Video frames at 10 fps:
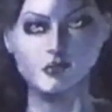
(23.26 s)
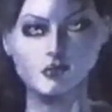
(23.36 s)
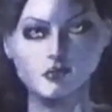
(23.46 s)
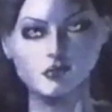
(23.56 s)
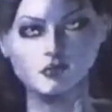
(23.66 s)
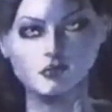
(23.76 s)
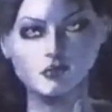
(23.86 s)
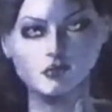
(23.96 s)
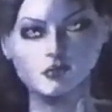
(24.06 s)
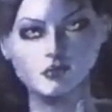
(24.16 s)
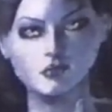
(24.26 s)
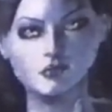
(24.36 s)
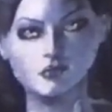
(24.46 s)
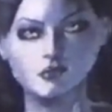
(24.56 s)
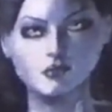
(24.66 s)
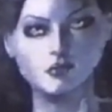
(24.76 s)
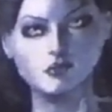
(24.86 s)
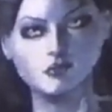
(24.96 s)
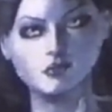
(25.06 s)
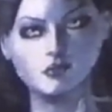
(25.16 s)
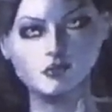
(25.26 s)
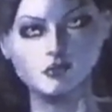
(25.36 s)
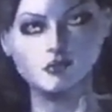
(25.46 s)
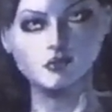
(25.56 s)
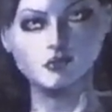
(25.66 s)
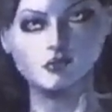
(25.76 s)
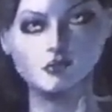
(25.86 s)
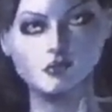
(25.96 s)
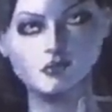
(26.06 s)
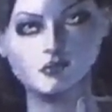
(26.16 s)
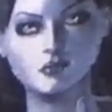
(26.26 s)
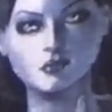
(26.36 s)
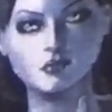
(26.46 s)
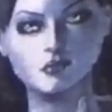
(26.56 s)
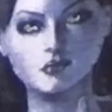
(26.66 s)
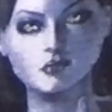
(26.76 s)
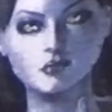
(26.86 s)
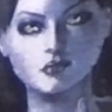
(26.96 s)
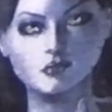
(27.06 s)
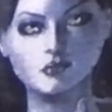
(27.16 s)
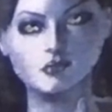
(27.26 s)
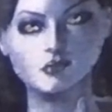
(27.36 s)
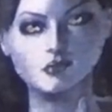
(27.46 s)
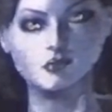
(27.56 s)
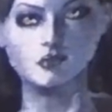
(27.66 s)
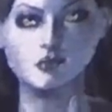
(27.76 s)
(not speaking)